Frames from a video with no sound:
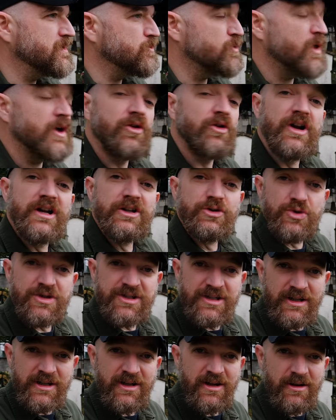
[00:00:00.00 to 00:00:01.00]
rather
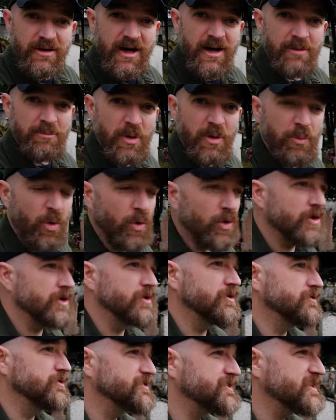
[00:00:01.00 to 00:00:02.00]
interesting
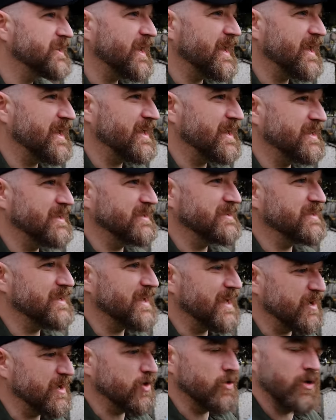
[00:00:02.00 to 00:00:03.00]
memorials and
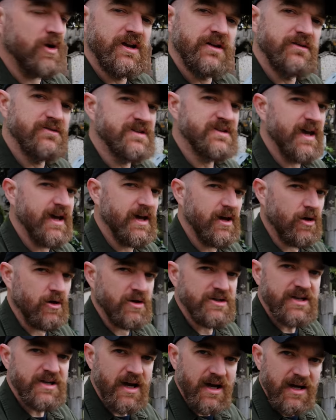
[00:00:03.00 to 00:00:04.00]
graves that
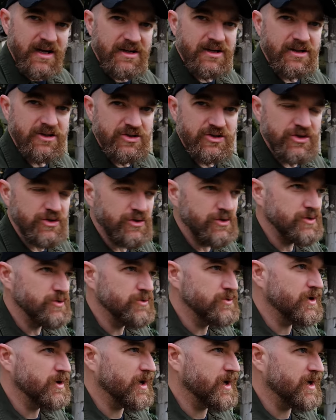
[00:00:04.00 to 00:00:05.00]
are tied
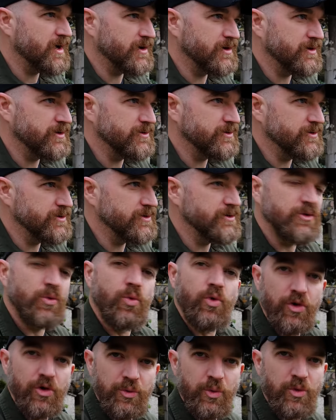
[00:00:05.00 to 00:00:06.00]
to the
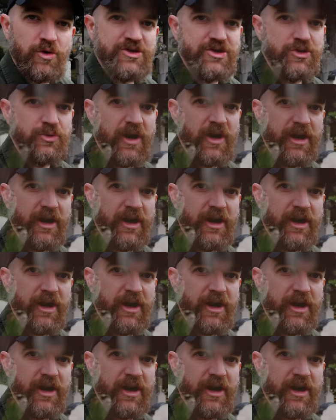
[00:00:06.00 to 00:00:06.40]
World War II